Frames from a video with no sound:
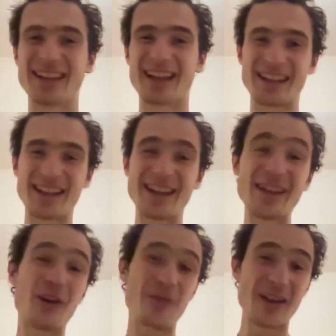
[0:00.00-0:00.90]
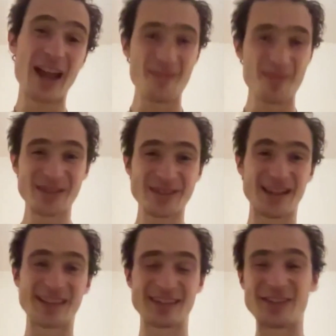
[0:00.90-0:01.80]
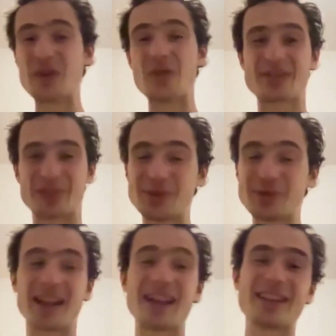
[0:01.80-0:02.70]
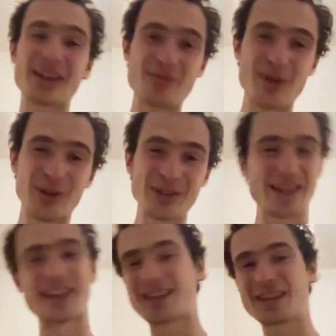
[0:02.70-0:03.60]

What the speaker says: And it often happens that, you know, it's a route that I didn't bolt, that